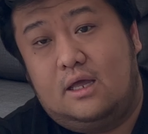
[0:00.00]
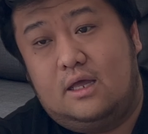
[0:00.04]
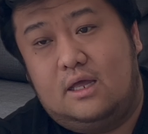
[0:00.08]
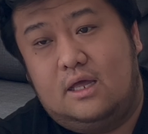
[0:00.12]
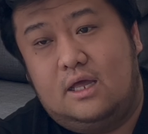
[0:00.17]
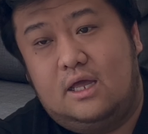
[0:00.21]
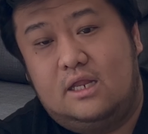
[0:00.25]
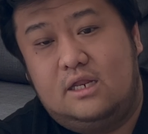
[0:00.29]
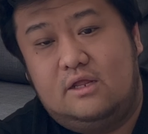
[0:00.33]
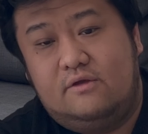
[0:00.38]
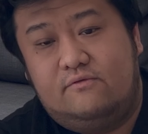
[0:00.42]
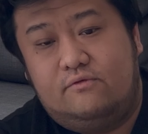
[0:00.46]

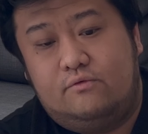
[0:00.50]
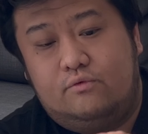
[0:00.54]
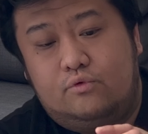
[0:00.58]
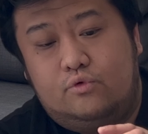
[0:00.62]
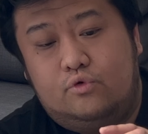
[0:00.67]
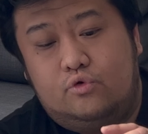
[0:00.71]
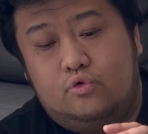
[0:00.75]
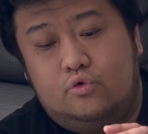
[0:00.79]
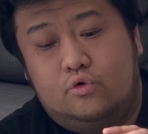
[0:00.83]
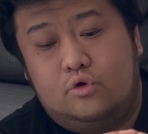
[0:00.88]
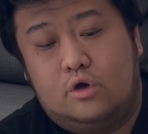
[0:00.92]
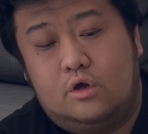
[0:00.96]
And if you
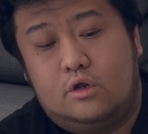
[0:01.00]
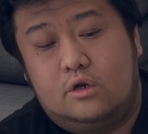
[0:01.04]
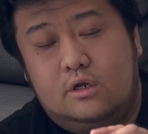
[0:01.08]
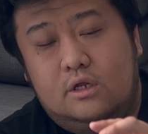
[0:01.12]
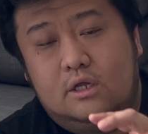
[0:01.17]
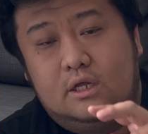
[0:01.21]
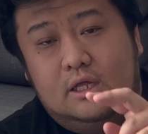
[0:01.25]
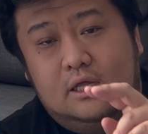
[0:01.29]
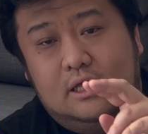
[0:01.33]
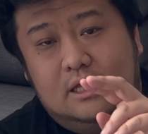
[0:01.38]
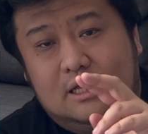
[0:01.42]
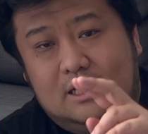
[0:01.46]
do not
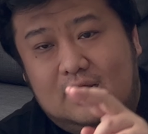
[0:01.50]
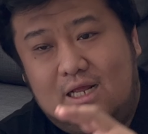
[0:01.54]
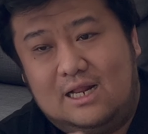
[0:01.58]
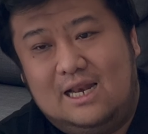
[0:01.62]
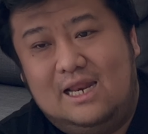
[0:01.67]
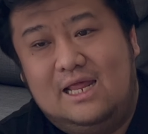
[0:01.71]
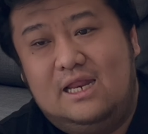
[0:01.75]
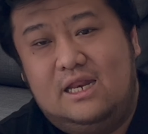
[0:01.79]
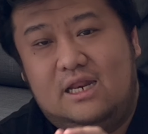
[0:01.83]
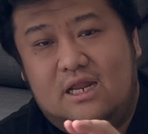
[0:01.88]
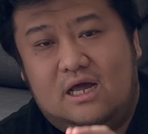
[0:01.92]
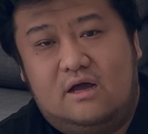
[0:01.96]

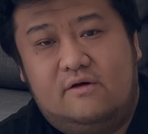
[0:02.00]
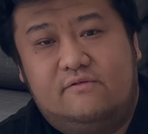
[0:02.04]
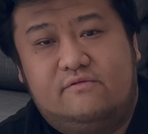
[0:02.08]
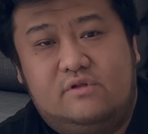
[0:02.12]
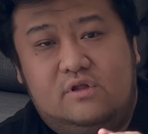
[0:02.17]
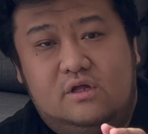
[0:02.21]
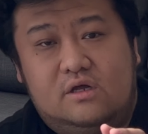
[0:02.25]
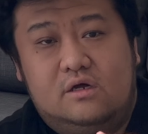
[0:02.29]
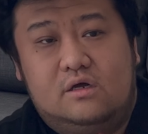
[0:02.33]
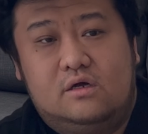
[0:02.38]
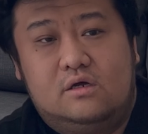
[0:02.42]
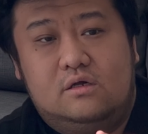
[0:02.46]
clean
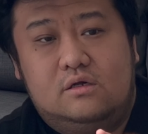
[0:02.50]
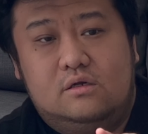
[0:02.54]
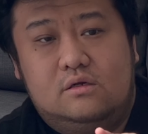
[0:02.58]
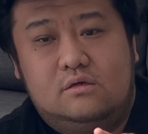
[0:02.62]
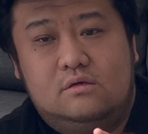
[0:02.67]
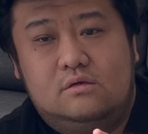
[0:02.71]
after